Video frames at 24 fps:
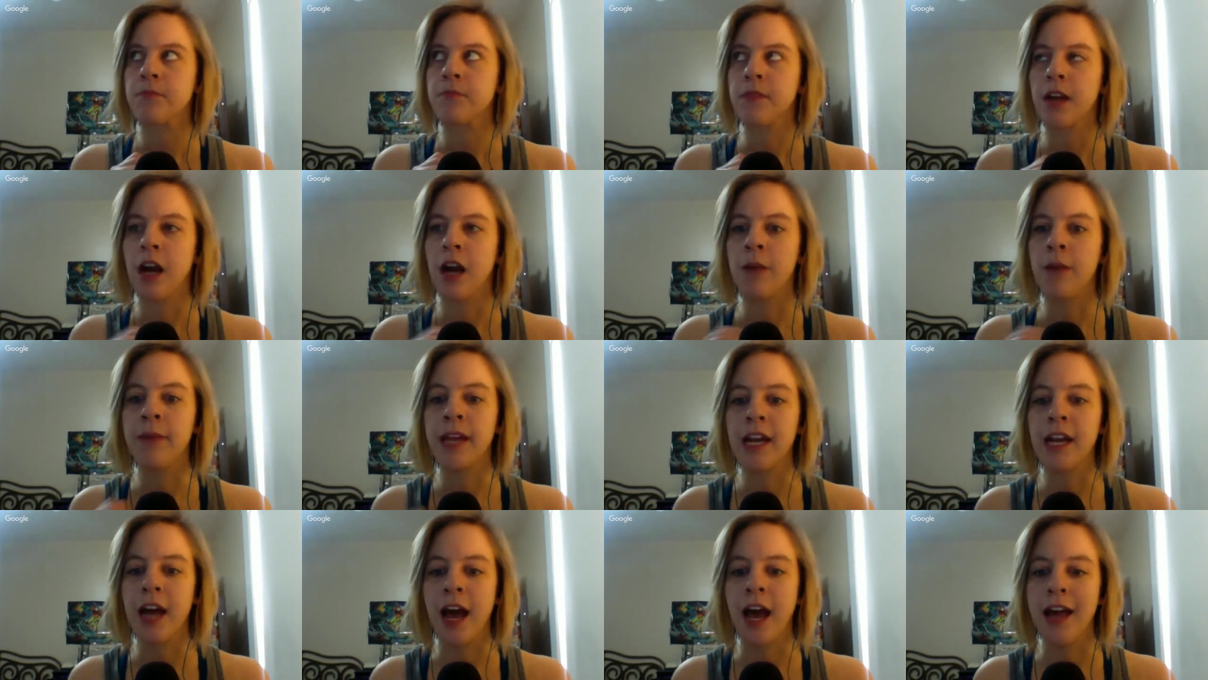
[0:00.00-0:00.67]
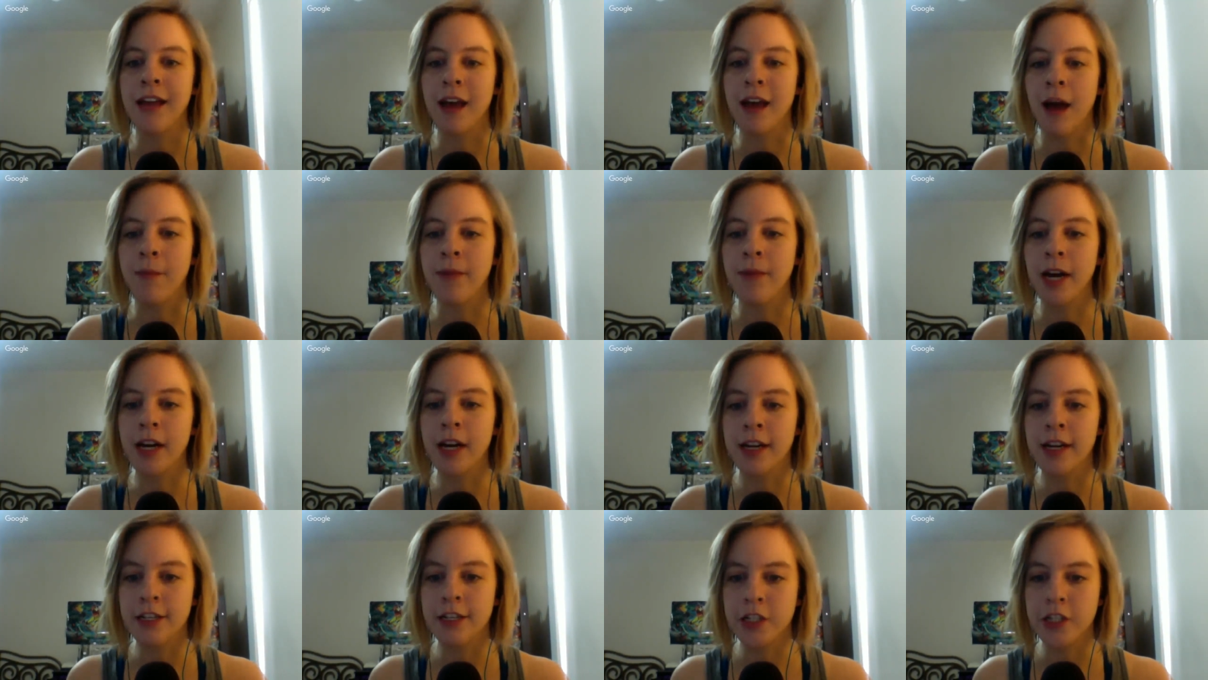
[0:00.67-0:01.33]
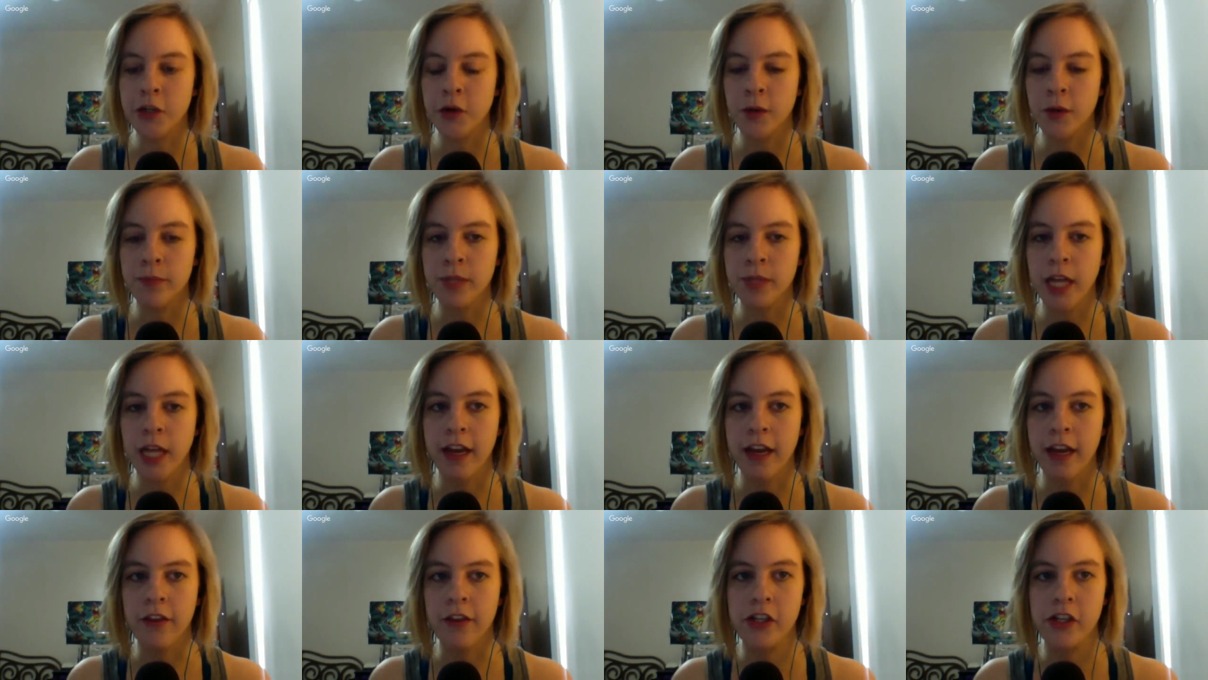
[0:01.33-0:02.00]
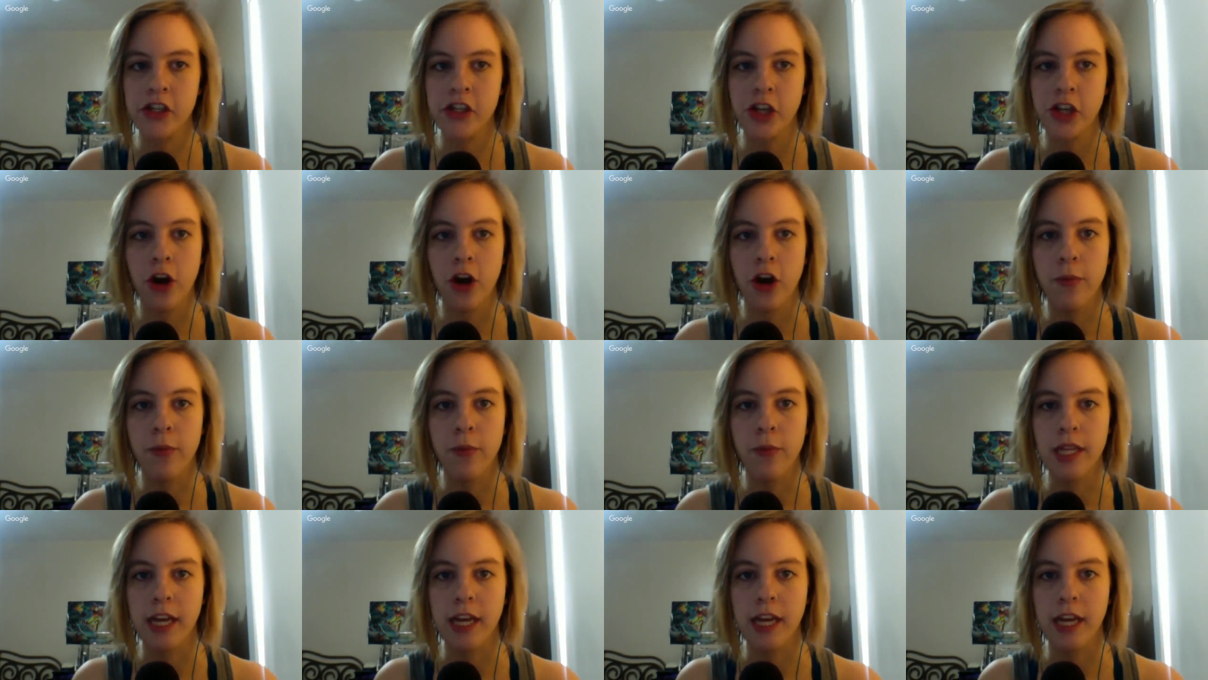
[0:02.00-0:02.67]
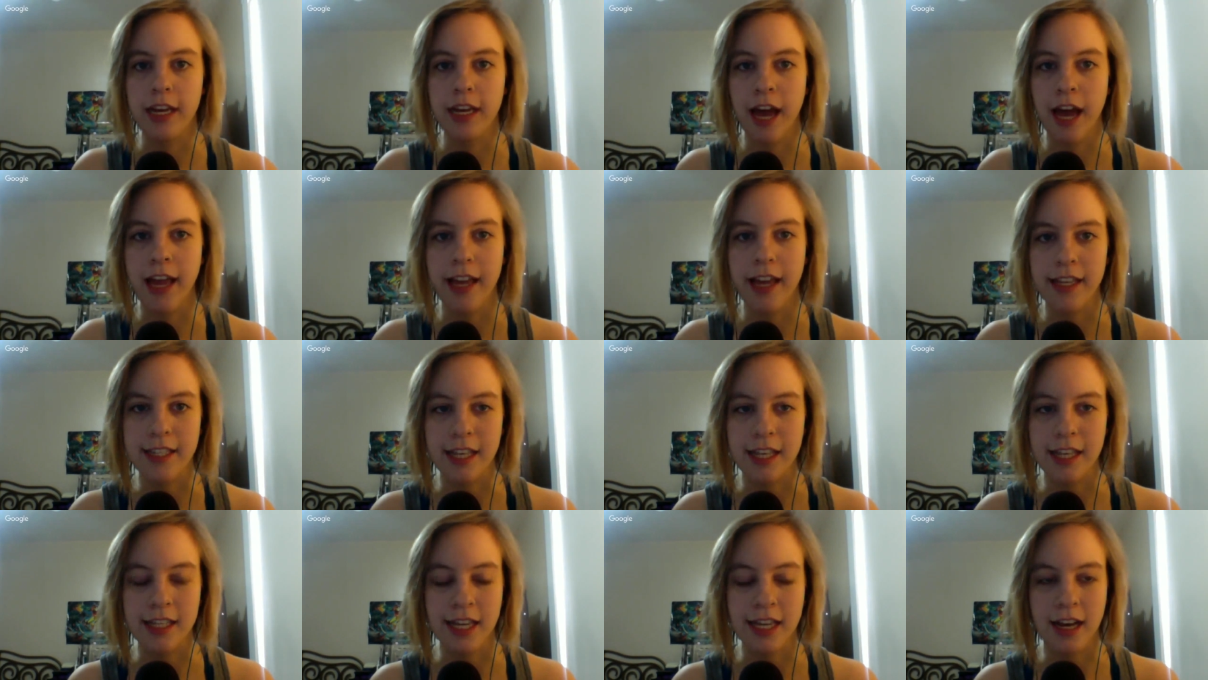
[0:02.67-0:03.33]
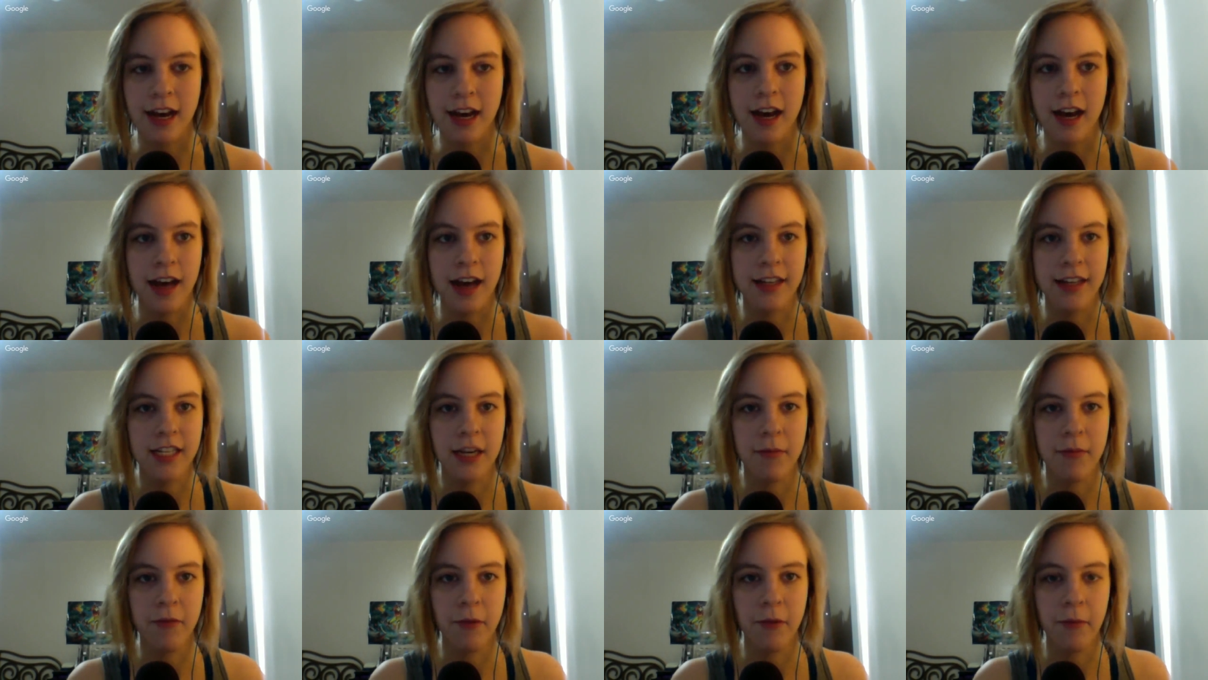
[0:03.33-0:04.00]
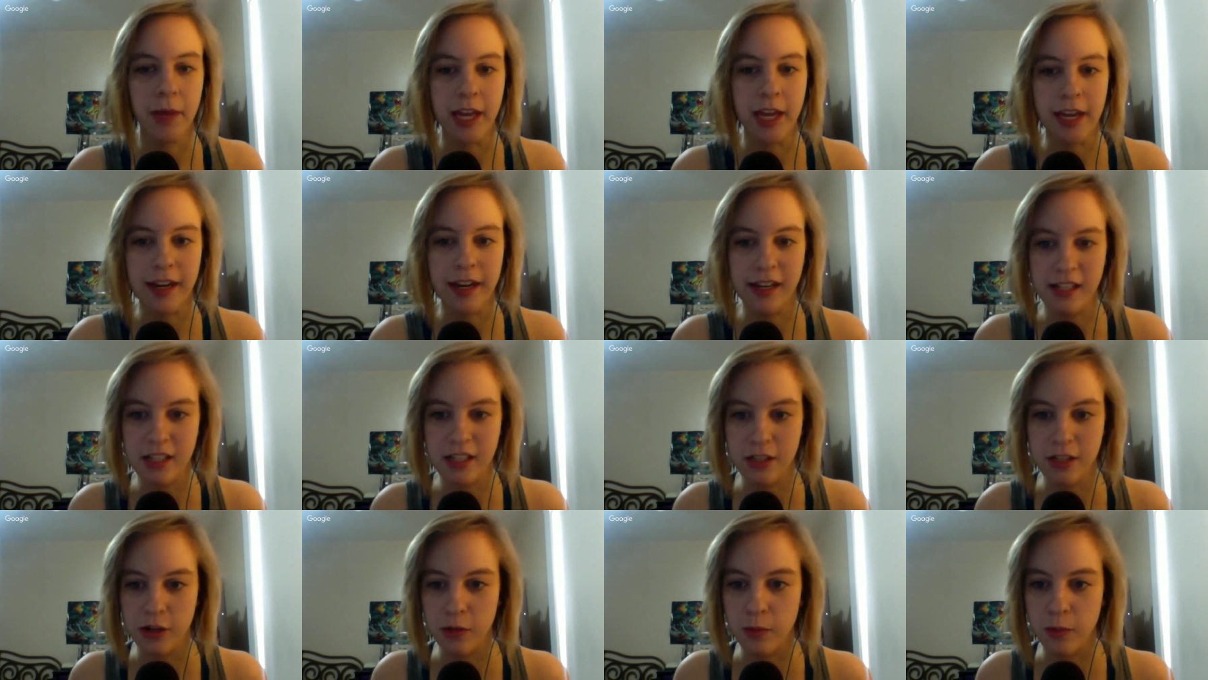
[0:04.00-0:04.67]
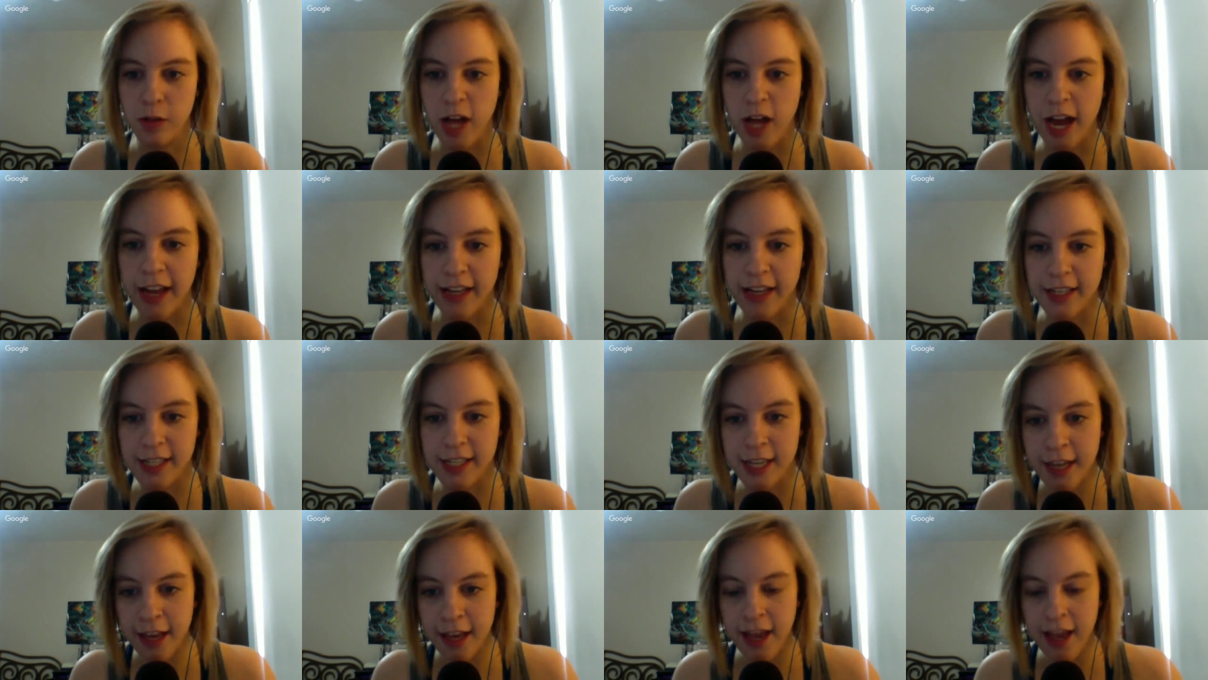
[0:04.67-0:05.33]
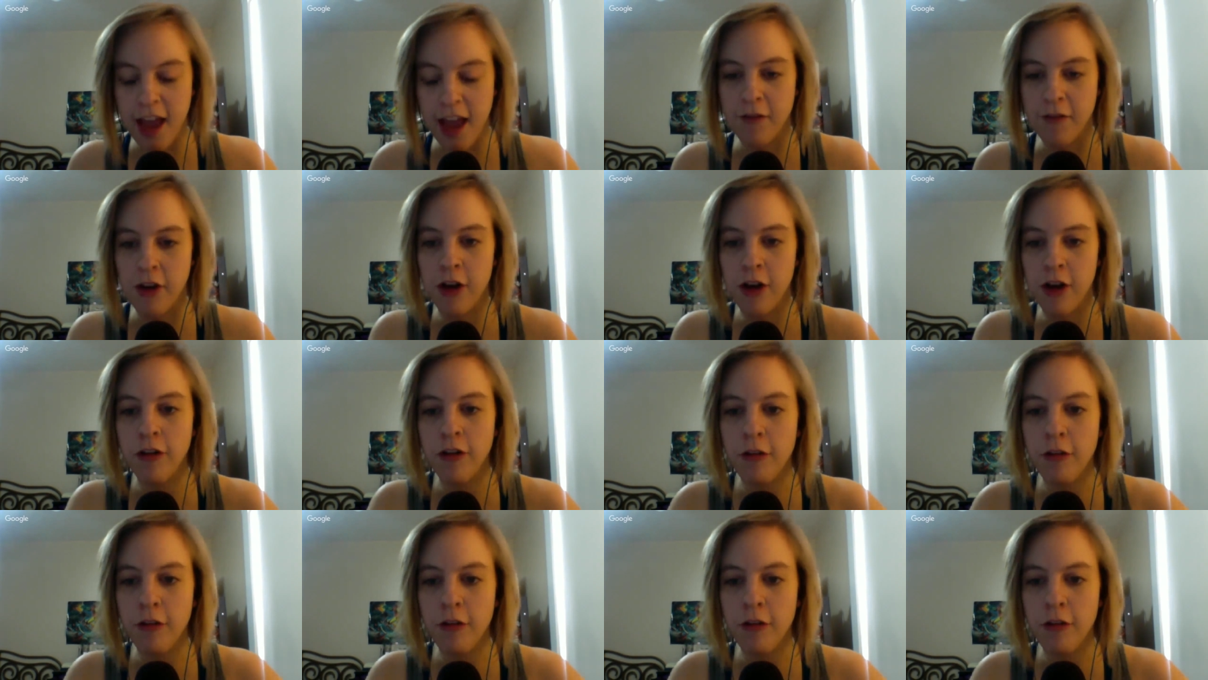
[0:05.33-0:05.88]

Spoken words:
I mean, I'm not gonna do a plank on the show, but like, I guess that's a hot tip from Gita is do planks. If you don't know what